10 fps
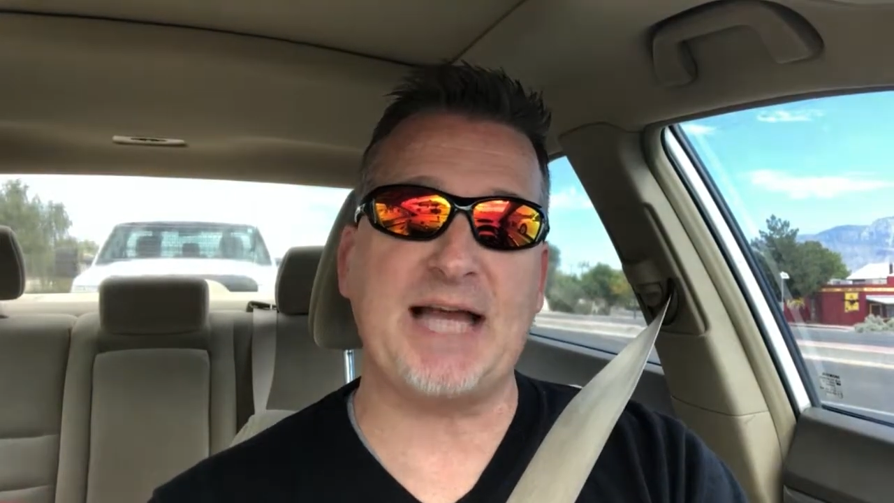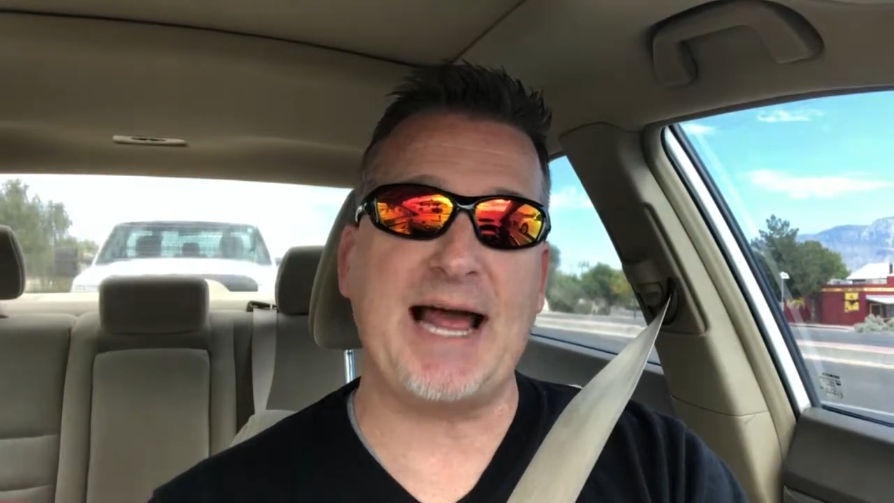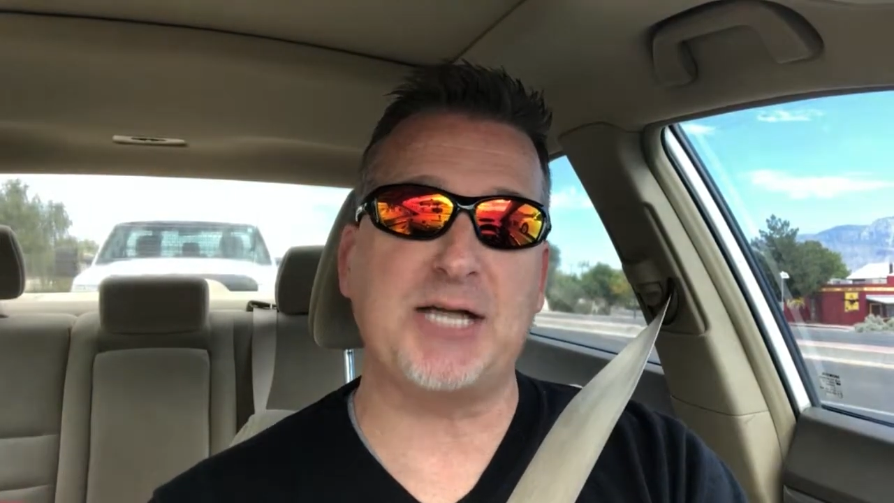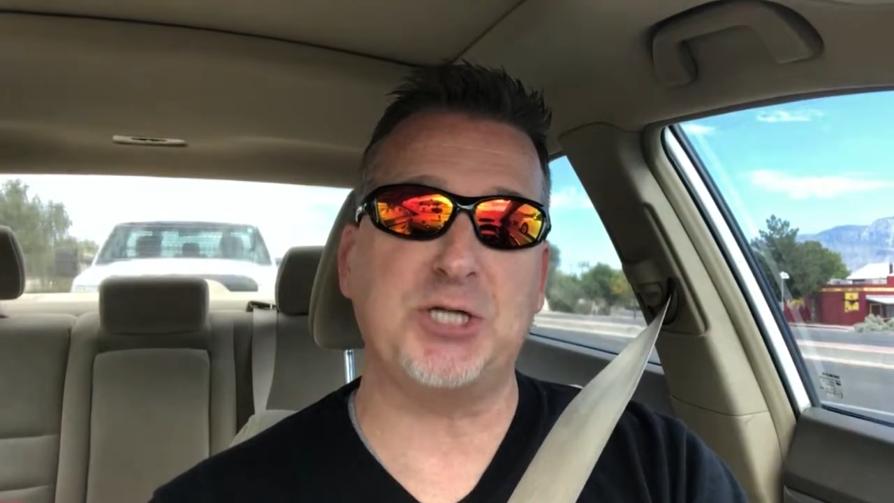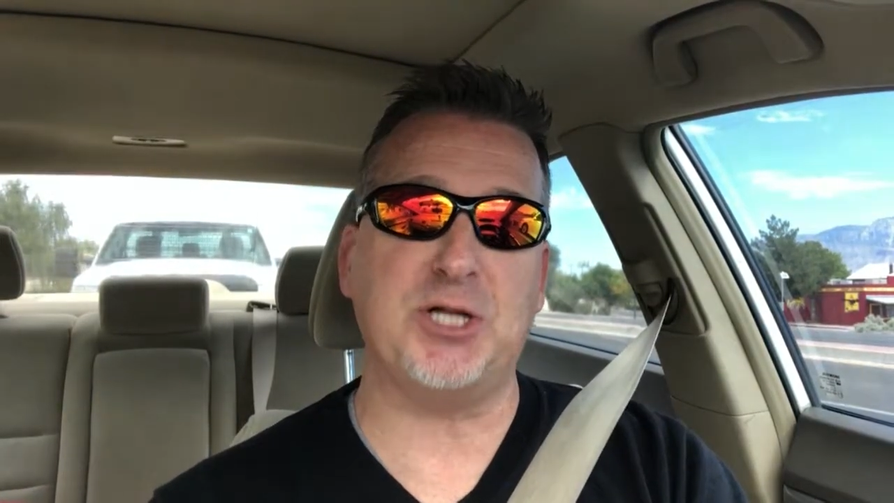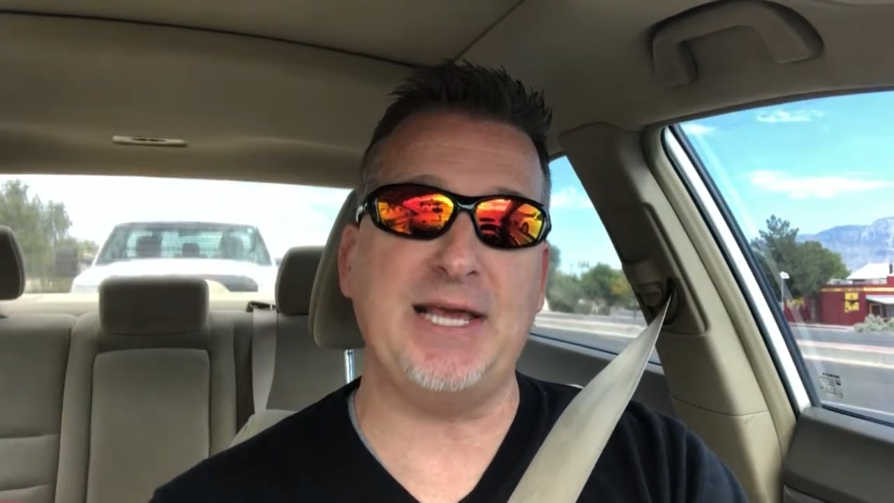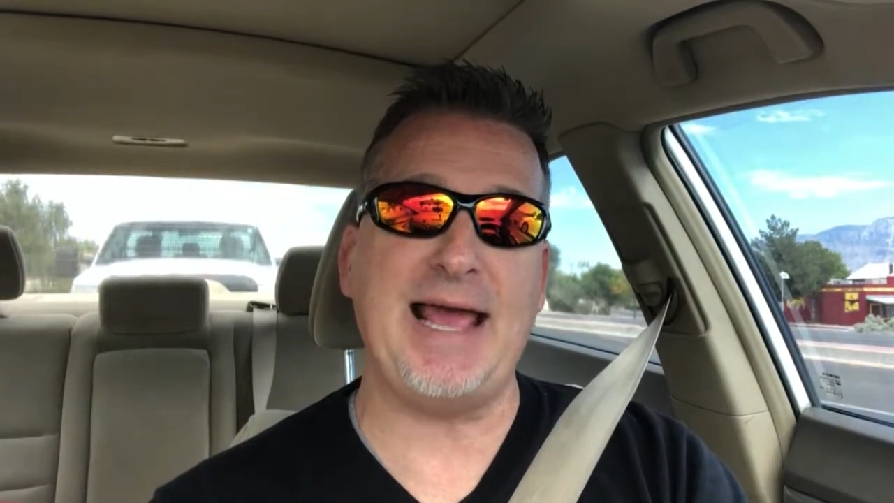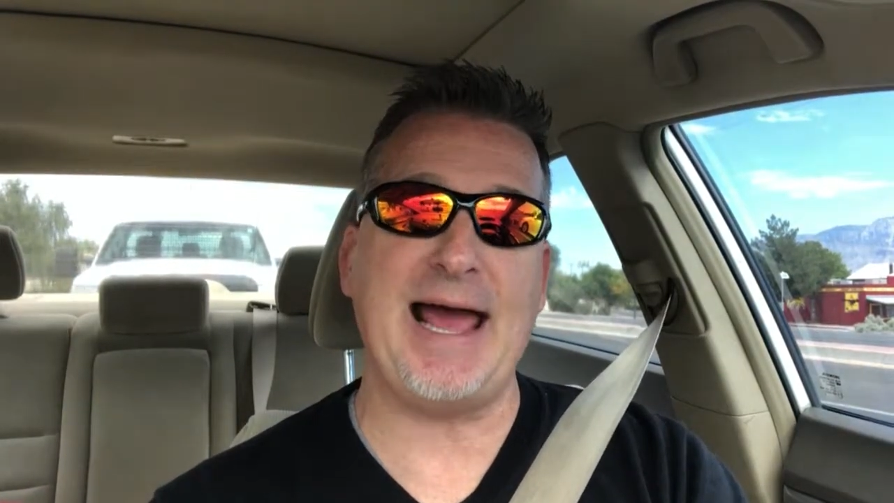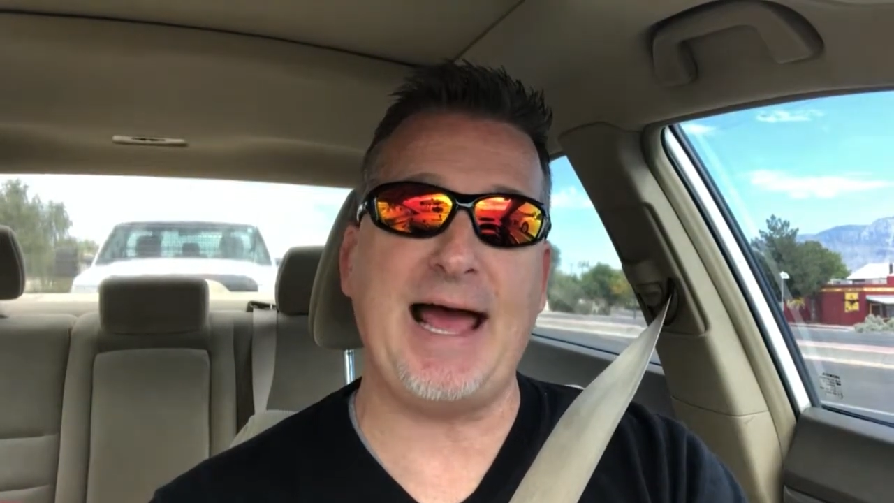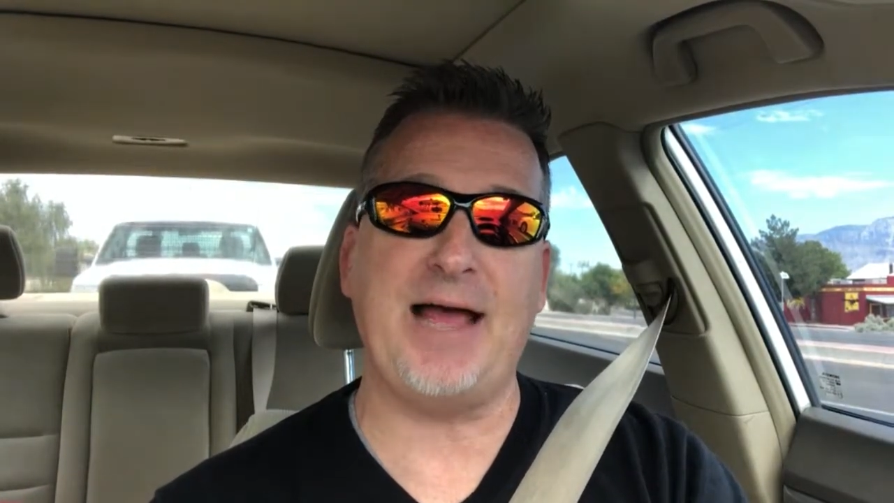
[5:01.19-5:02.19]
actually
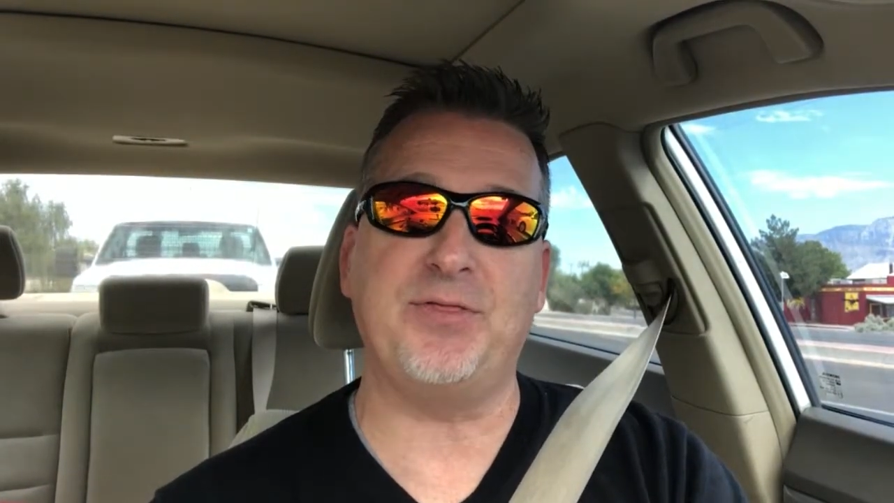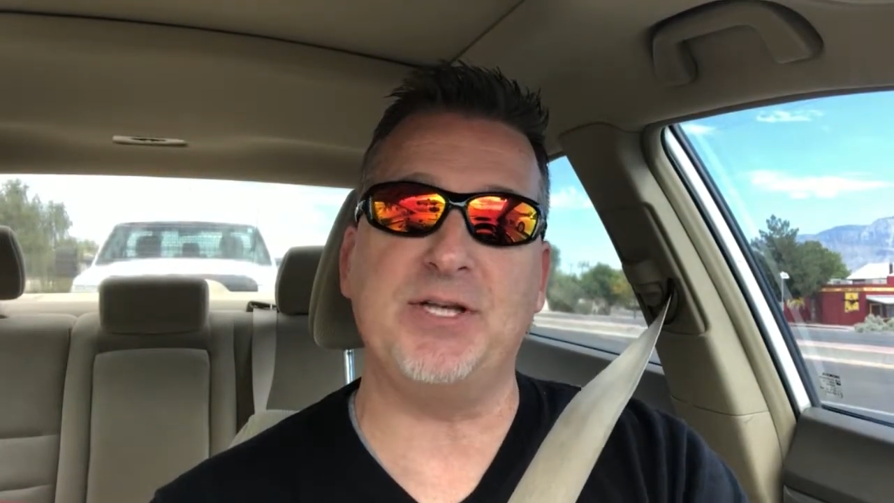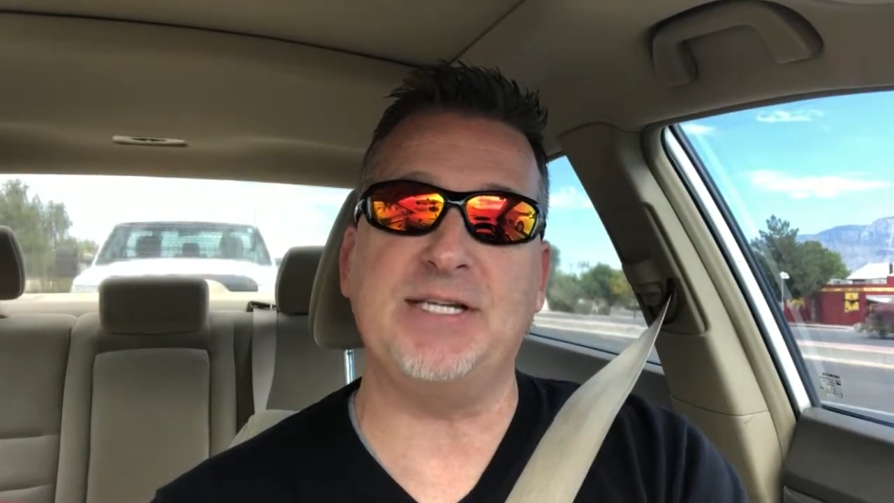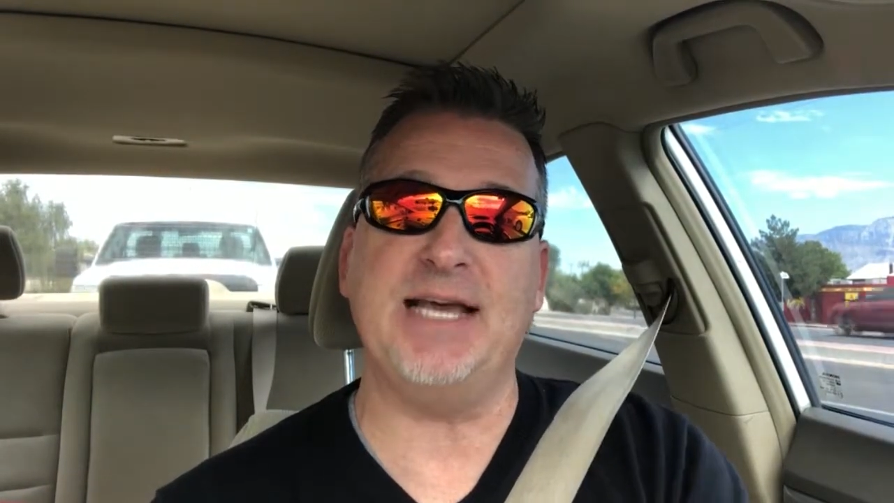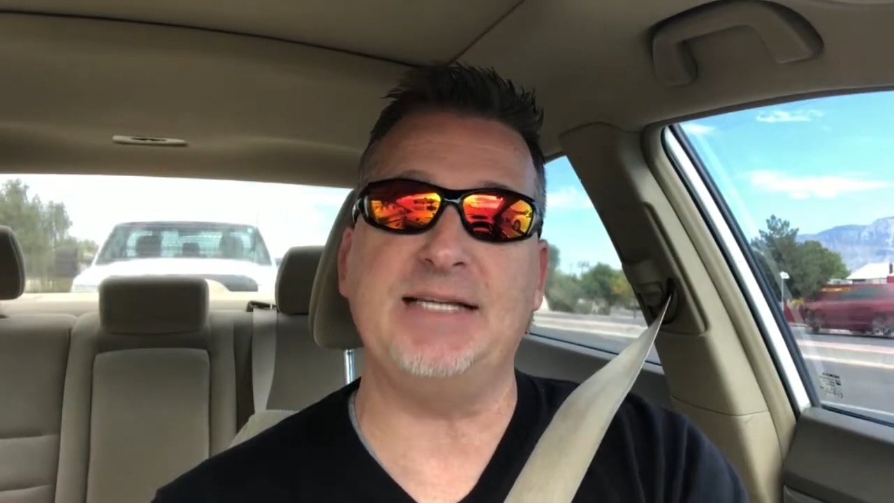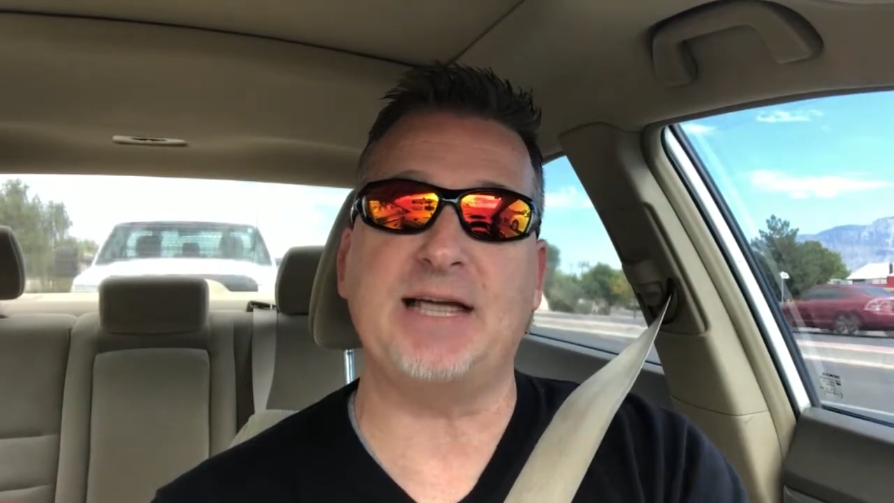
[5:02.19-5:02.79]
had the date